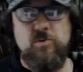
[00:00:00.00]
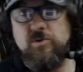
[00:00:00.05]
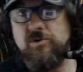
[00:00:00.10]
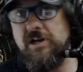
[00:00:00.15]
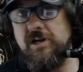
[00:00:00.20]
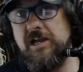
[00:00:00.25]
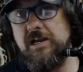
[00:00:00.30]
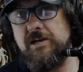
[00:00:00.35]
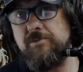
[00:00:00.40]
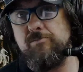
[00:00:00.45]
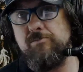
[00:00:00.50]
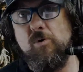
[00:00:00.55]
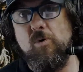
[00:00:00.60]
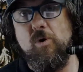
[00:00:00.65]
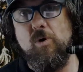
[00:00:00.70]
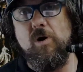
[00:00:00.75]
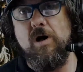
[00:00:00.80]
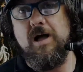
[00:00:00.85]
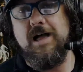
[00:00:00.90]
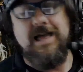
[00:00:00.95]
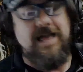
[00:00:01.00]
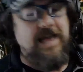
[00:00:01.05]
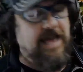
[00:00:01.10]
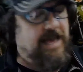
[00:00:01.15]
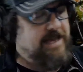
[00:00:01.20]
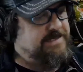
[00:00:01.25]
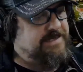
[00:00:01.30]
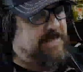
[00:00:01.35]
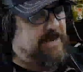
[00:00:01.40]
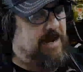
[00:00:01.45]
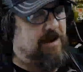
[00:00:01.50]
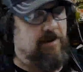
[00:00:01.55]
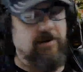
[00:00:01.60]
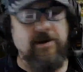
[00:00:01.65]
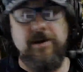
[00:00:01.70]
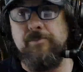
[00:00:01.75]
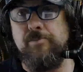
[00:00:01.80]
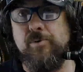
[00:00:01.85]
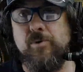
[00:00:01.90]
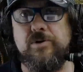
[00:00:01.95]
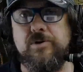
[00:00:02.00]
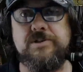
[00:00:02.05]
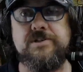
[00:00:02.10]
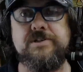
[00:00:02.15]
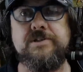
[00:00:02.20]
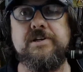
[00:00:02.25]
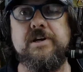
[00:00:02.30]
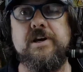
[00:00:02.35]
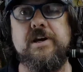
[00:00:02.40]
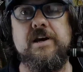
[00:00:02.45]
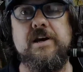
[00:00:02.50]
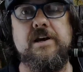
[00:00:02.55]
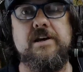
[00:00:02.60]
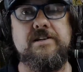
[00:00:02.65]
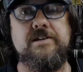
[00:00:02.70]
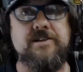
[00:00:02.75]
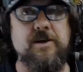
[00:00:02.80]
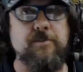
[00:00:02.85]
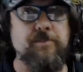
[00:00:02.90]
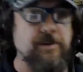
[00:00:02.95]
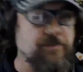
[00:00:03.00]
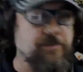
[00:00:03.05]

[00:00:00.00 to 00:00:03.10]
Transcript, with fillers: need more XLR inputs. Some people